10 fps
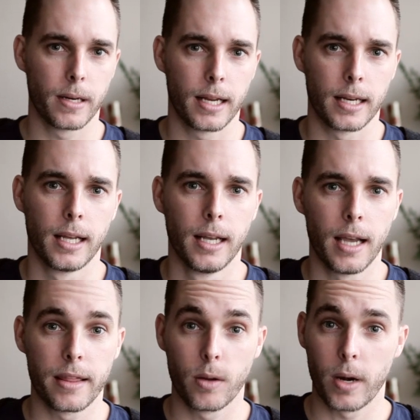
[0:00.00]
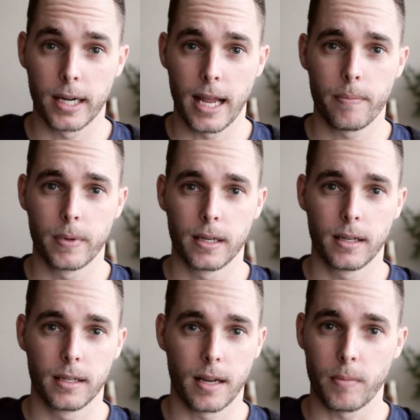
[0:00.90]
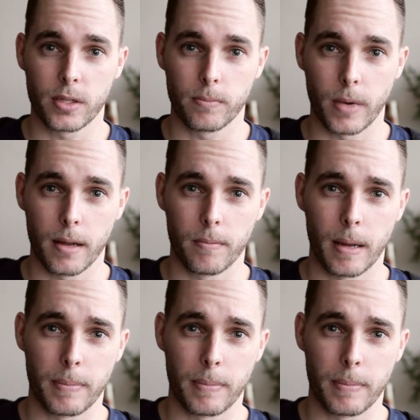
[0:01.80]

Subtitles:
And I think what had happened is that my